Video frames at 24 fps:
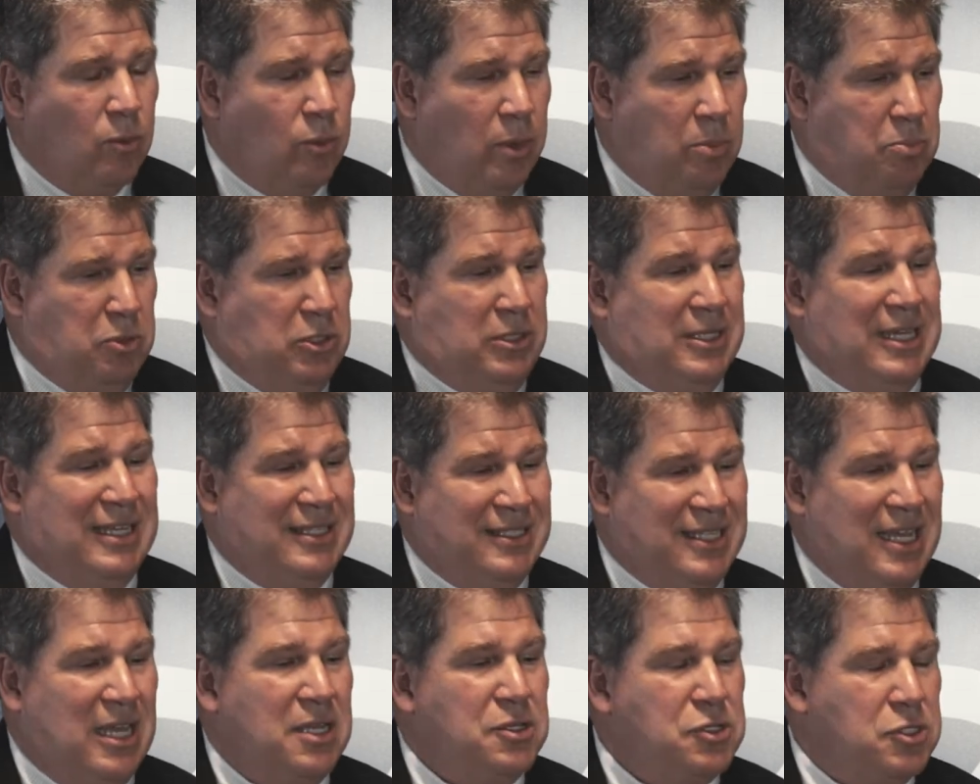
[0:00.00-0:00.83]
We put
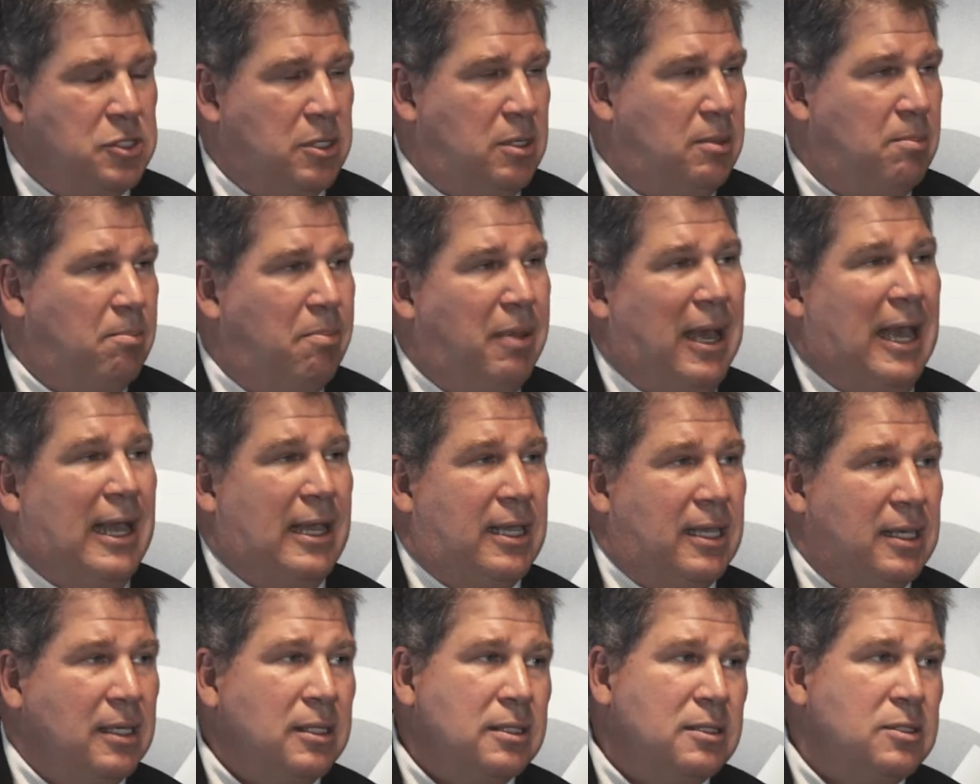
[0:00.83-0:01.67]
that tension
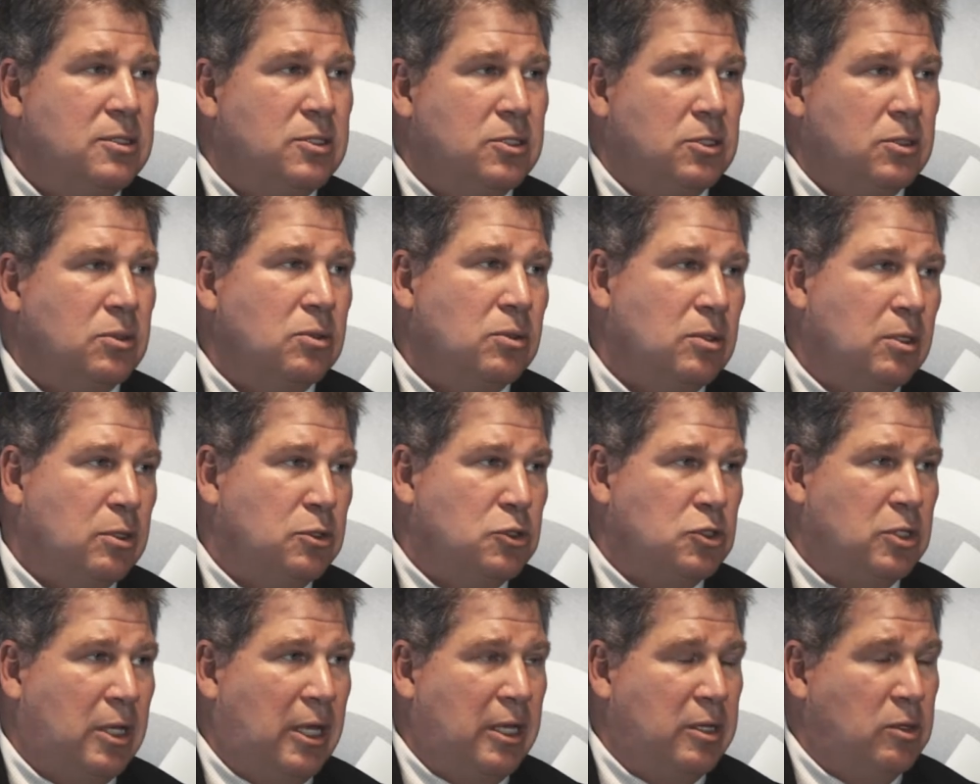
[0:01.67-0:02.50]
back into
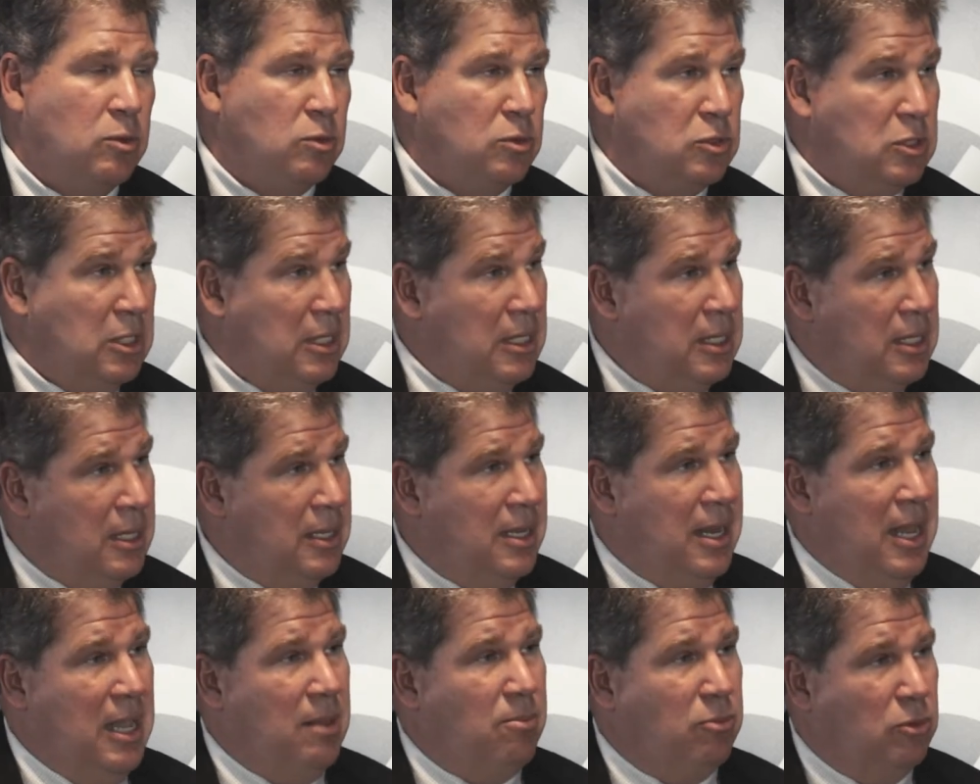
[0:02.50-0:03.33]
those zonules, and it
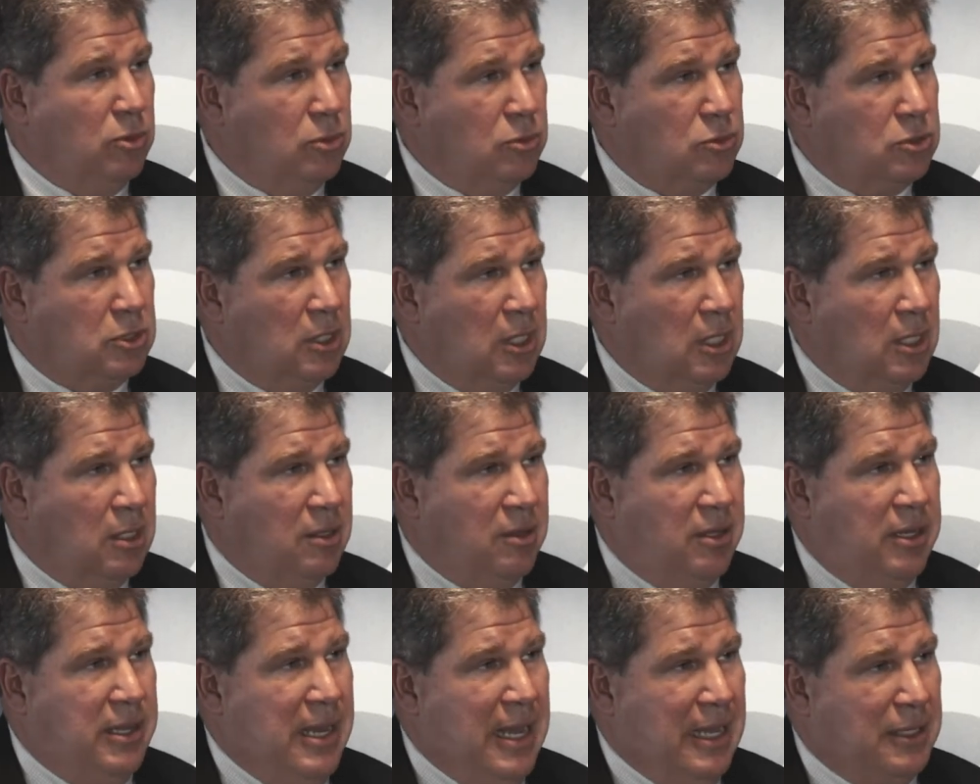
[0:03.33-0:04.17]
enables
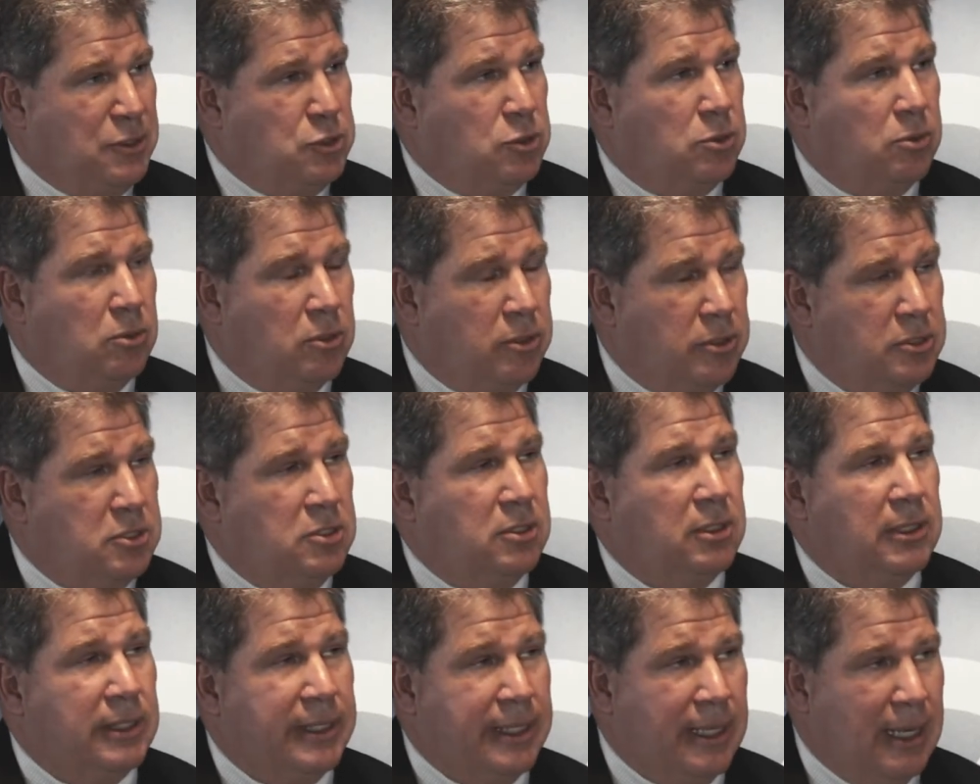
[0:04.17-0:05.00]
the natural
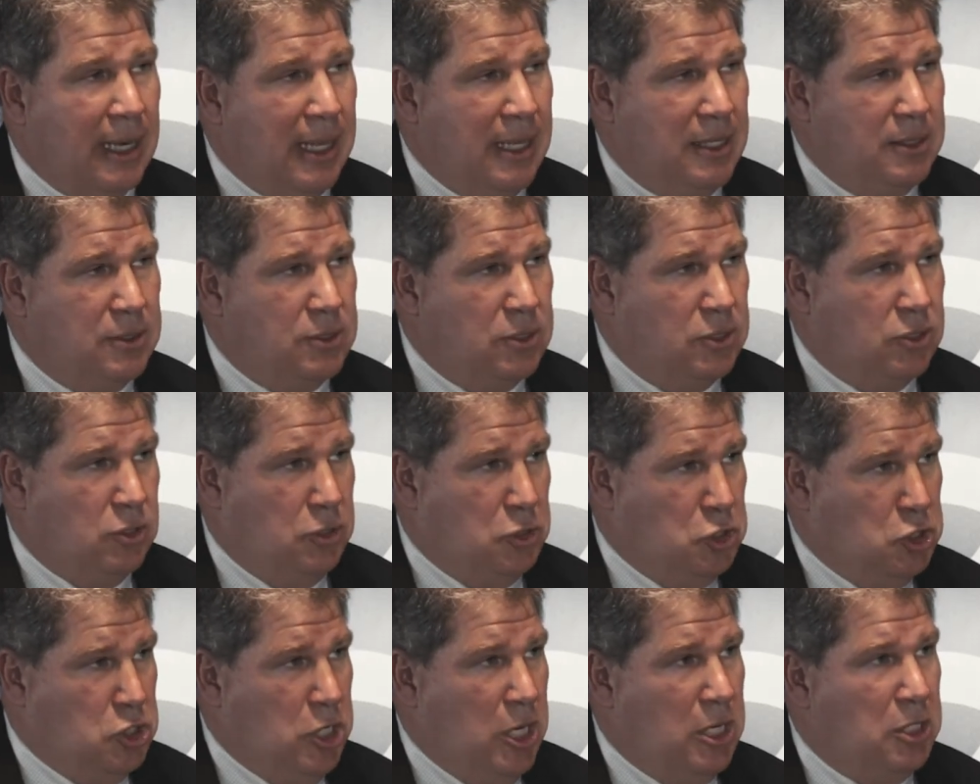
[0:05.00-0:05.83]
crystalline lens
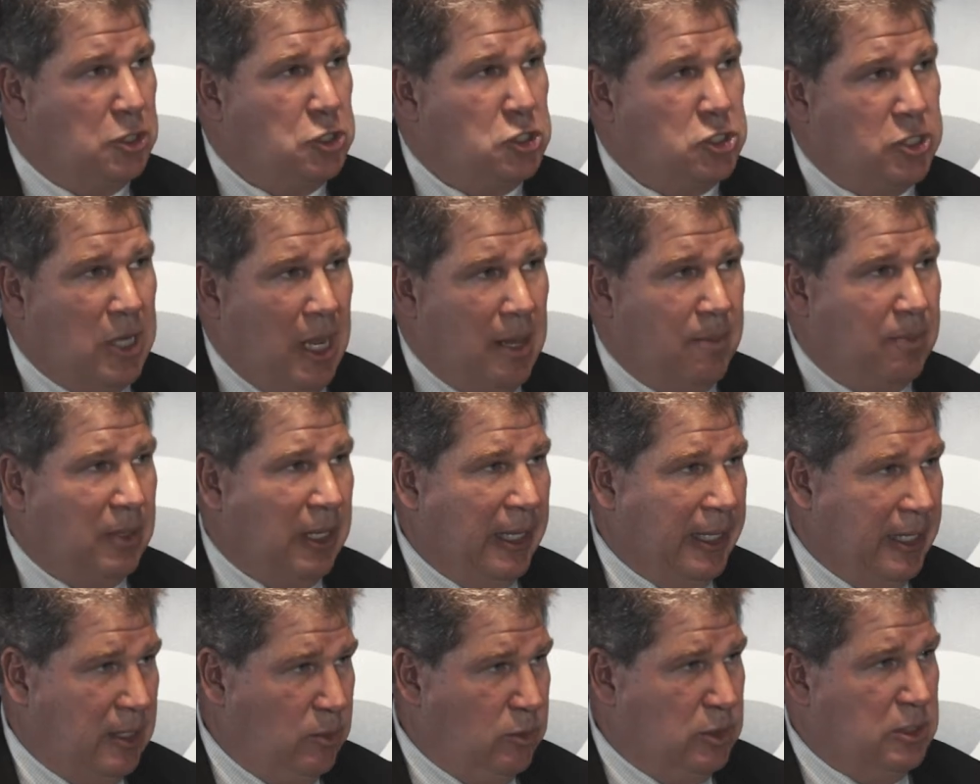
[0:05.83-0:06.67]
to change shape
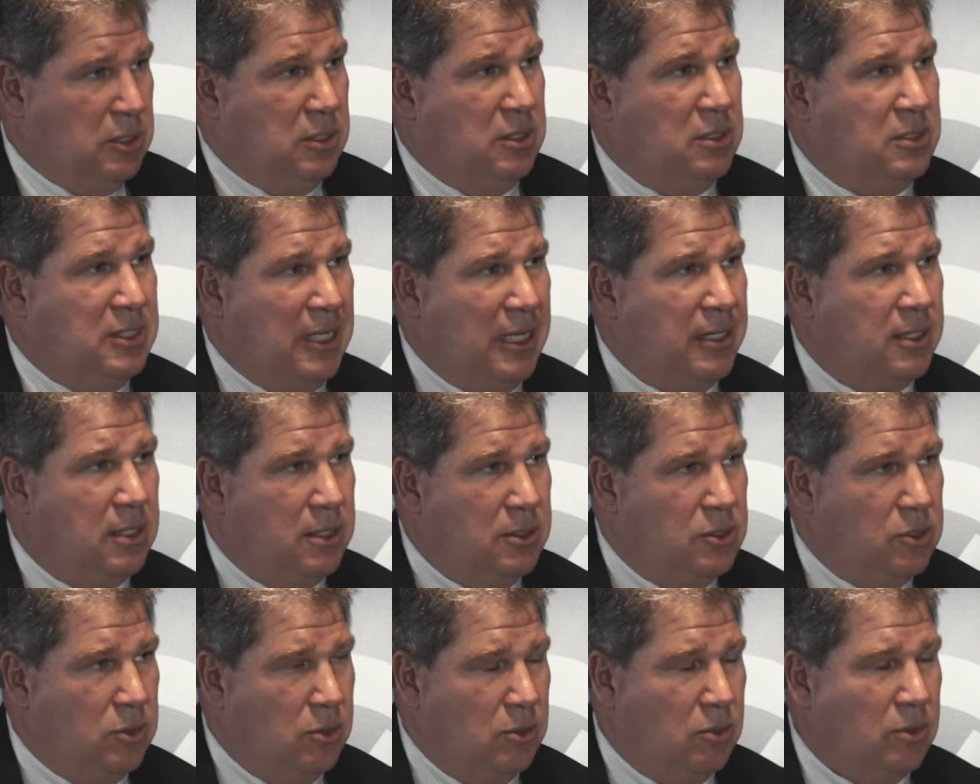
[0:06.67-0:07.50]
like it was
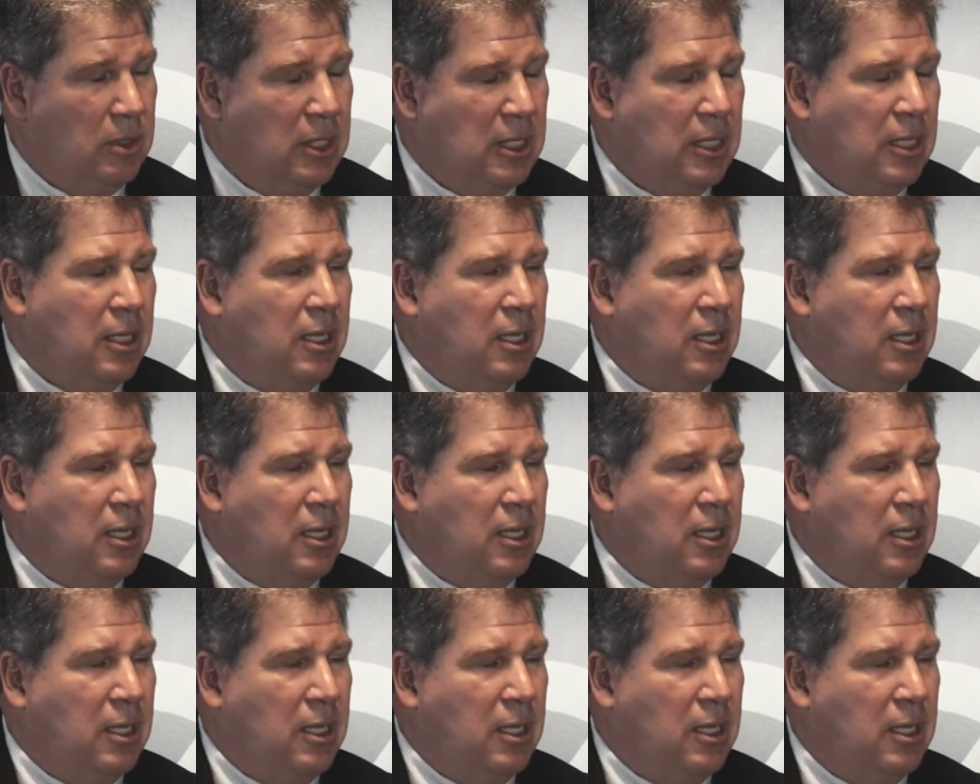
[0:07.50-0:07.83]
intended to.